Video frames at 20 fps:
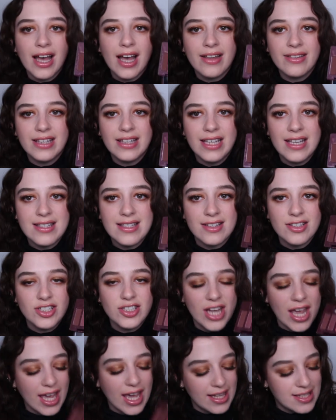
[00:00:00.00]
at these
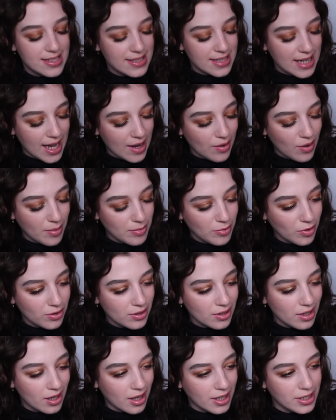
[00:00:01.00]
shades. Now I'm not
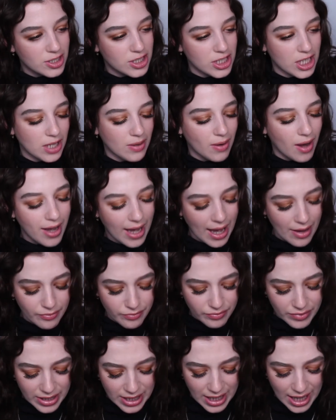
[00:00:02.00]
going to lie to you, I
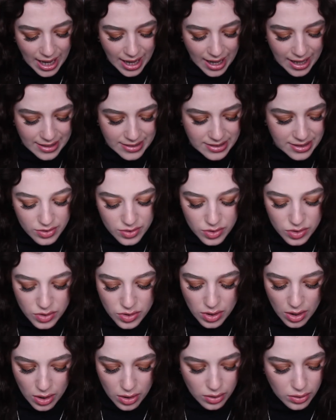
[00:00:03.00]
haven't really had
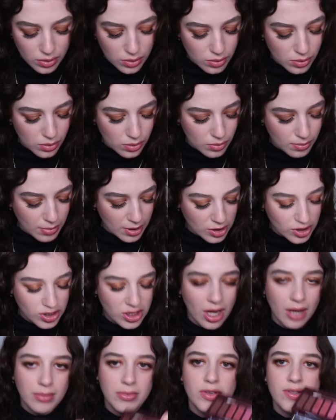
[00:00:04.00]
so much
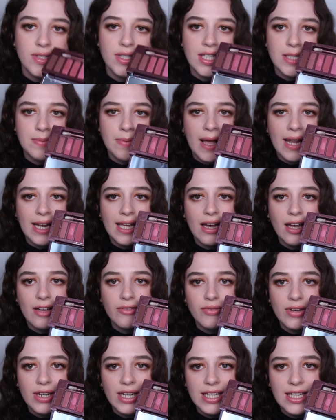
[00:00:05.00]
time using this palette, I
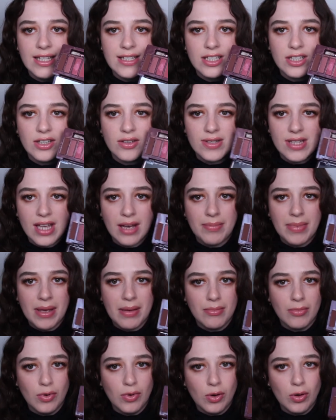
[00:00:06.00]
really need to use it a
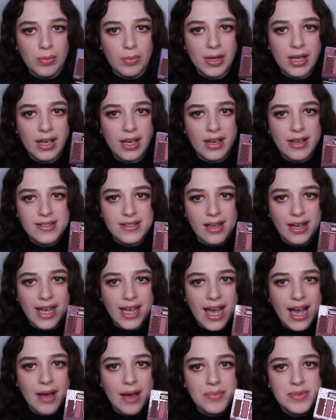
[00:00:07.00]
bit more because I
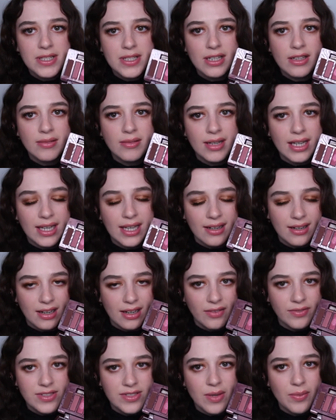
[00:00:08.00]
absolutely
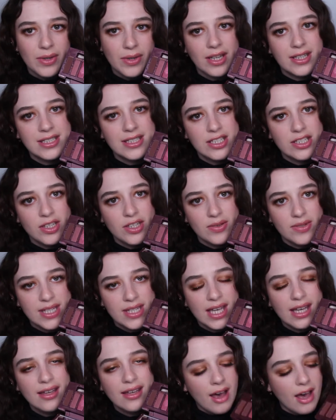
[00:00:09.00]
loved loved it when I did use
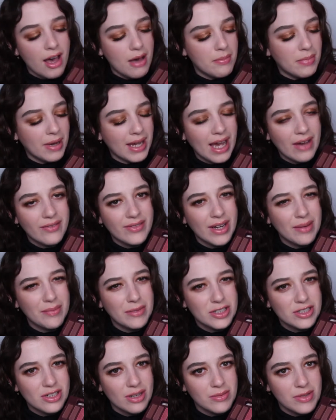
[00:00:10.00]
it, um, but I haven't had
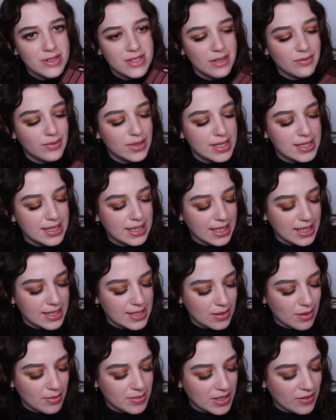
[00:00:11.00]
much time using it recently,
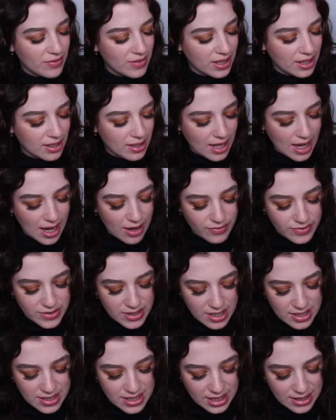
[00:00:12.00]
so I'm definitely going to have
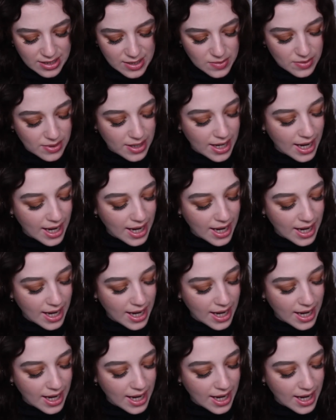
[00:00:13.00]
to dig this one